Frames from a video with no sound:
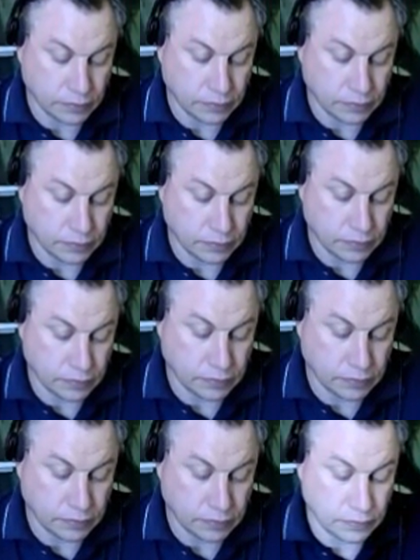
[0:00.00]

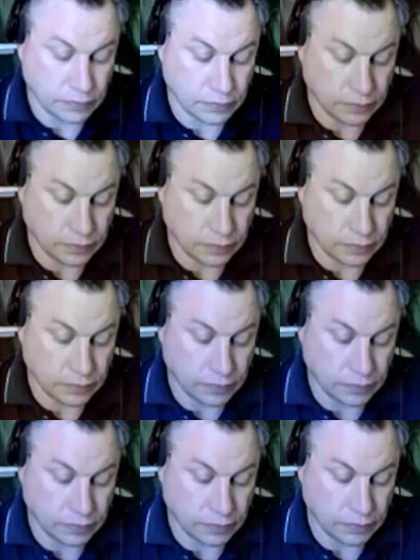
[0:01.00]

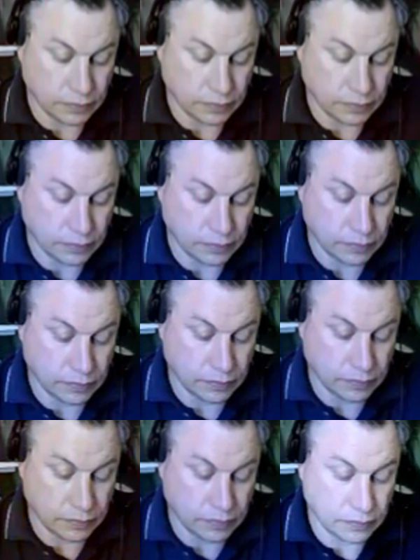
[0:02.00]

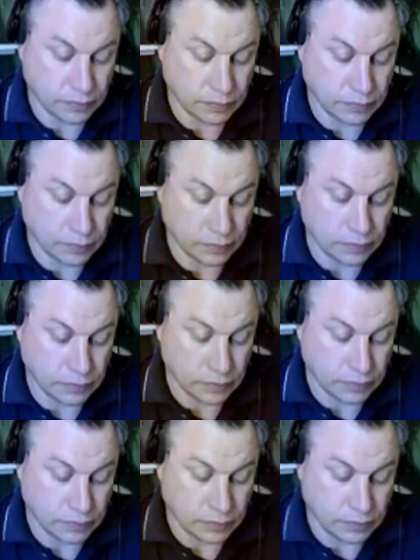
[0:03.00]

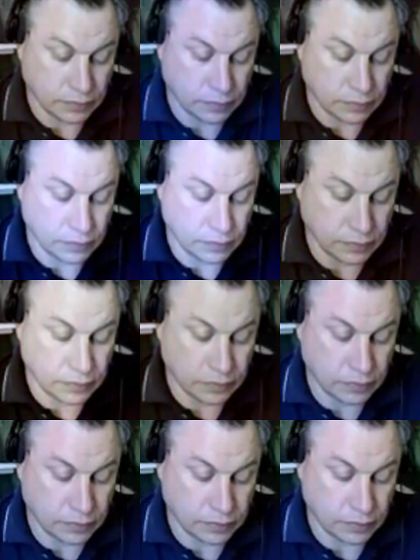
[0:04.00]

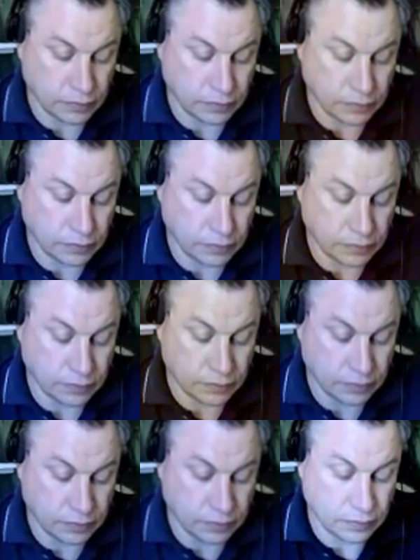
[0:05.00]

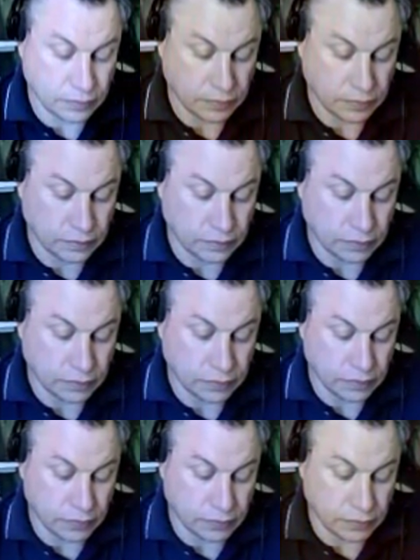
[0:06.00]

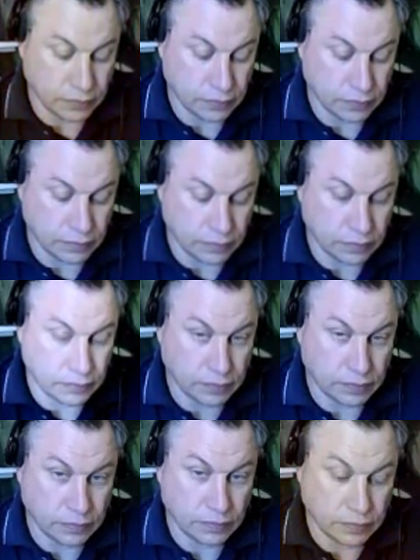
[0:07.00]
The person shown says nothing.